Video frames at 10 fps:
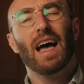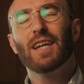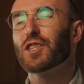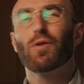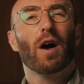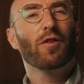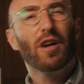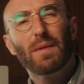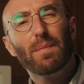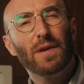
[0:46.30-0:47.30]
And so I thought
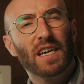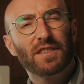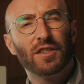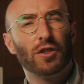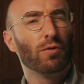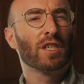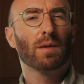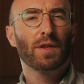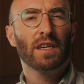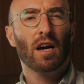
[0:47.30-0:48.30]
it might be nice to do
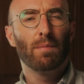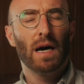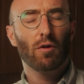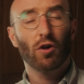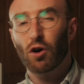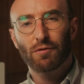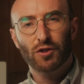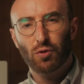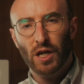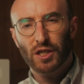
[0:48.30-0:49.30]
something about all those
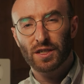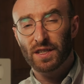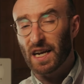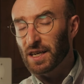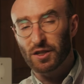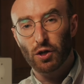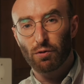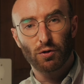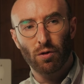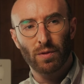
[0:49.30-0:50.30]
questions that I
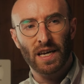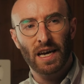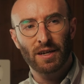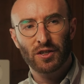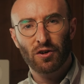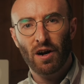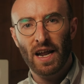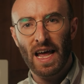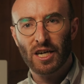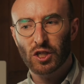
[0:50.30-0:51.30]
don't normally answer
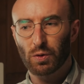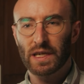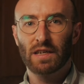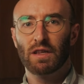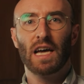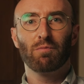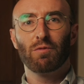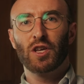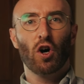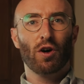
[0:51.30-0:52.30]
and actually let
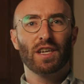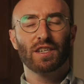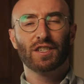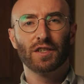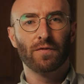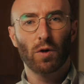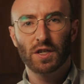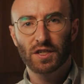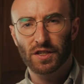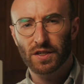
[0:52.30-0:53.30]
the audience's
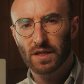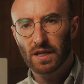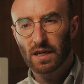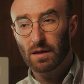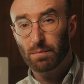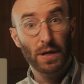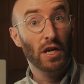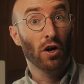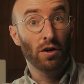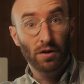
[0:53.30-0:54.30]
voices be
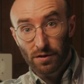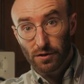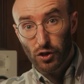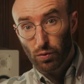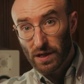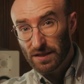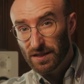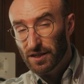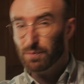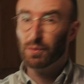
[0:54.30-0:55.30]
heard to an
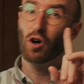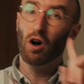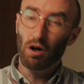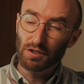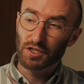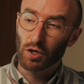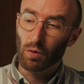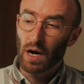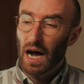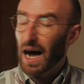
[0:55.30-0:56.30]
extent, but
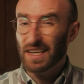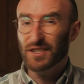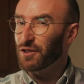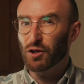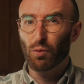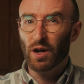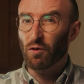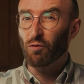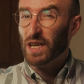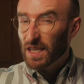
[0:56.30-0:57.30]
also I still don't want to
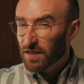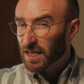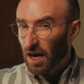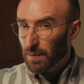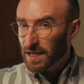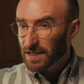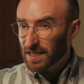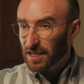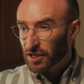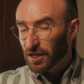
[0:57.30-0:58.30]
read the comments
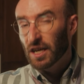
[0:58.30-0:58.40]
section.